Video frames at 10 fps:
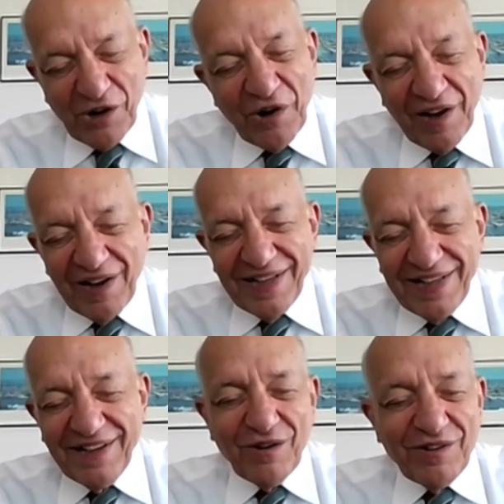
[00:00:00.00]
So,
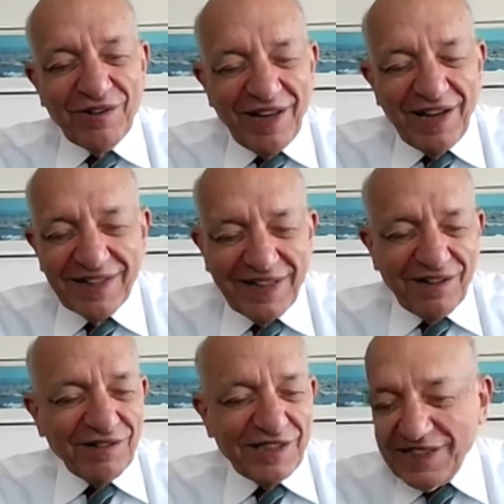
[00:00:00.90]
you
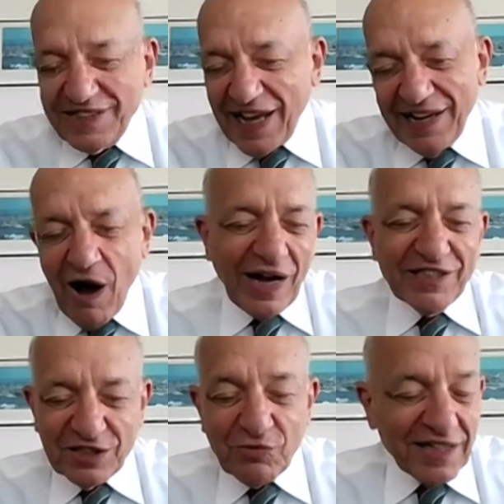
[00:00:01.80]
just say, "Oh, I
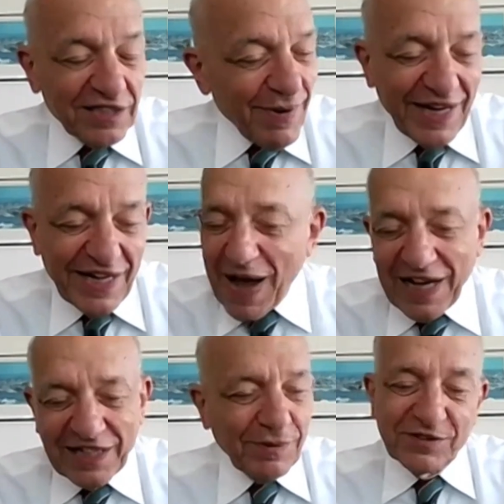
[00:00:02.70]
just want as many as
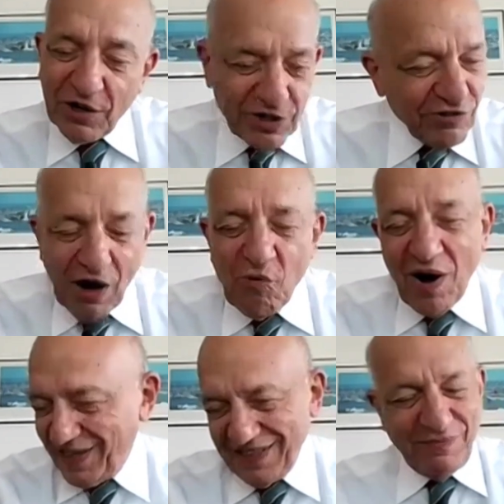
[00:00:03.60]
possible." No, you don't
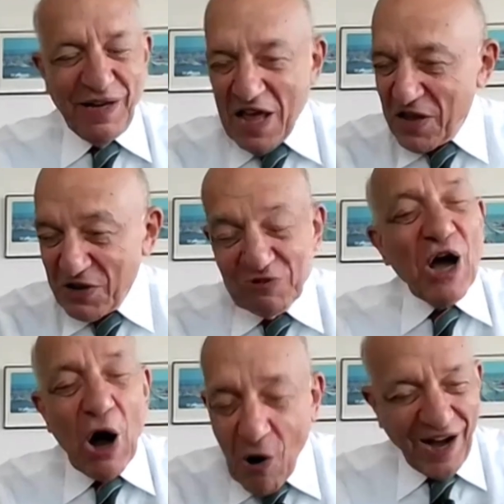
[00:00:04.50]
want as
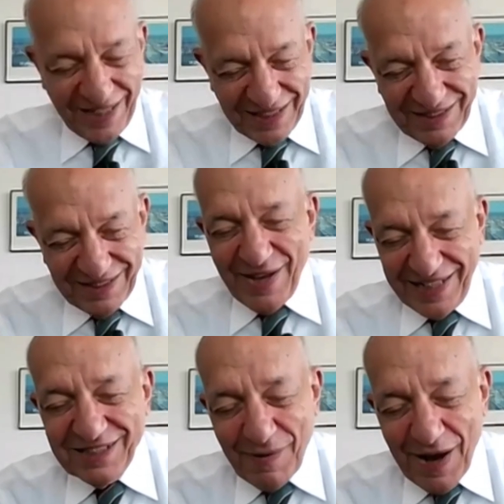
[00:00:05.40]
many
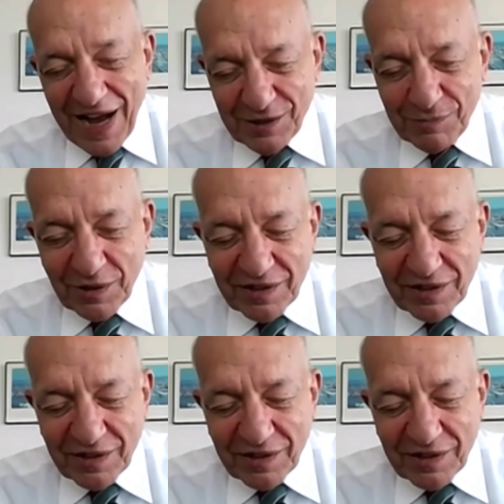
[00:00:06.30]
as possible.